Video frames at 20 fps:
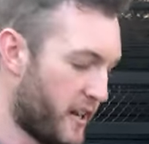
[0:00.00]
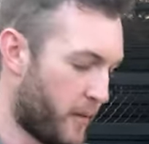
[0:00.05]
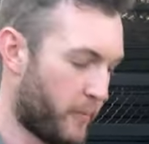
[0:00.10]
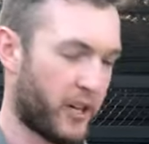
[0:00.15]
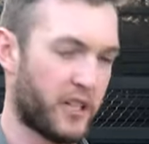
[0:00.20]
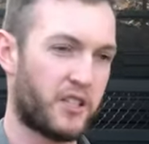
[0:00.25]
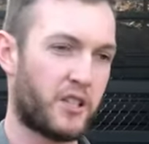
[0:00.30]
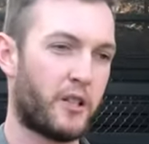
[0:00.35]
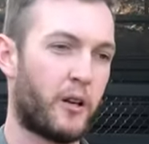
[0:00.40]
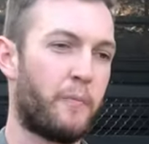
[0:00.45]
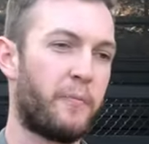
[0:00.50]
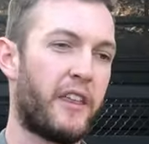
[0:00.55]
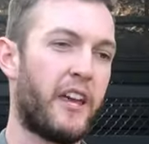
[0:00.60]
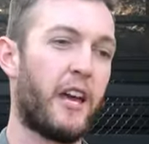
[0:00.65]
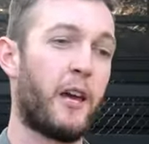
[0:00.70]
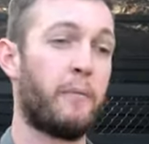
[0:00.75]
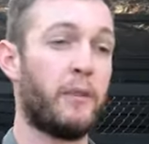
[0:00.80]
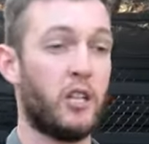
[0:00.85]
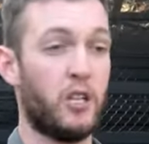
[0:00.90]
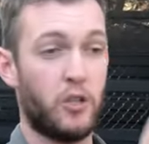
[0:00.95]
I'm going to stop
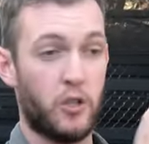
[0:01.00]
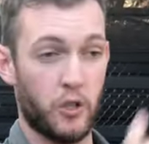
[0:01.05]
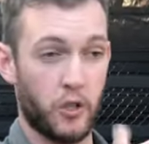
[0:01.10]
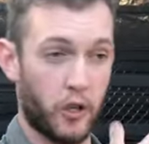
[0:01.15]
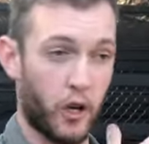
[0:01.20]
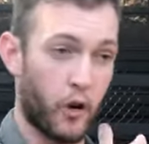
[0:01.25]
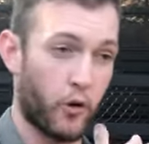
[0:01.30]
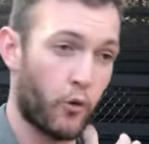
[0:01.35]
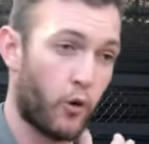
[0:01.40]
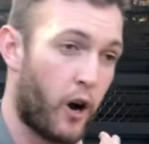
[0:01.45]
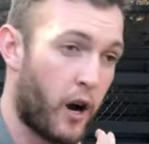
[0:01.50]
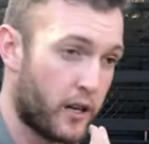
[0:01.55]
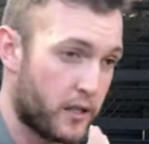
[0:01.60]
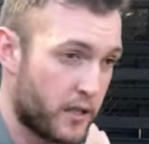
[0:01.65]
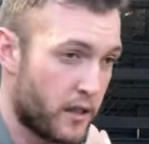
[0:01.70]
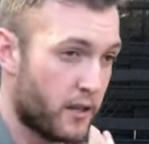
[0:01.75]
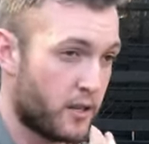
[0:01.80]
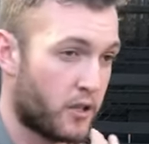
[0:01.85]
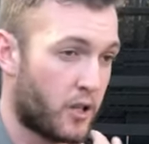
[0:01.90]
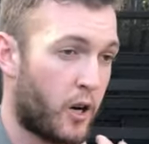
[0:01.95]
there, but you do go right
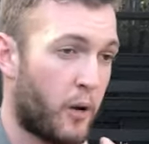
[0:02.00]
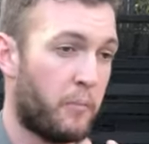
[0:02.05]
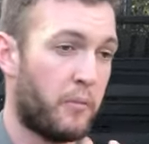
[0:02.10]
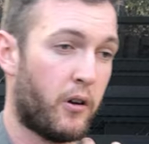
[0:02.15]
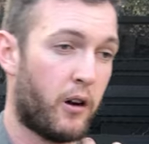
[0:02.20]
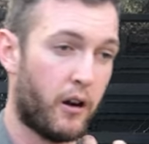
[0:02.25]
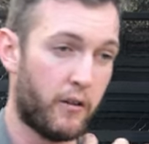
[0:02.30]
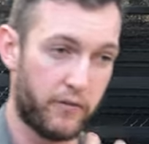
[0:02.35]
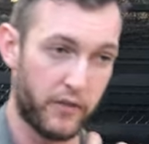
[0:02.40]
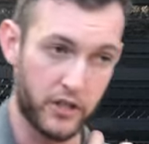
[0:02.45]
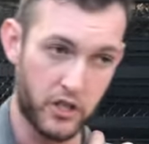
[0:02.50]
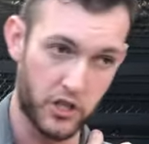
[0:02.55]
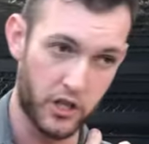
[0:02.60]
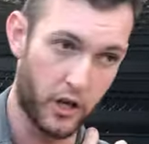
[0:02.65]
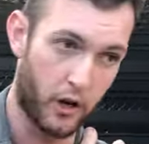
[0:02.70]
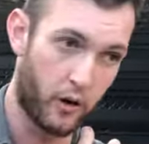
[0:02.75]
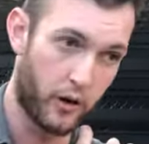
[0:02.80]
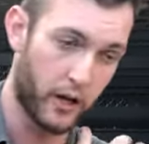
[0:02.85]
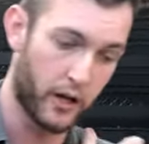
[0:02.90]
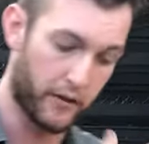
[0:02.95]
to the top of the shoulder.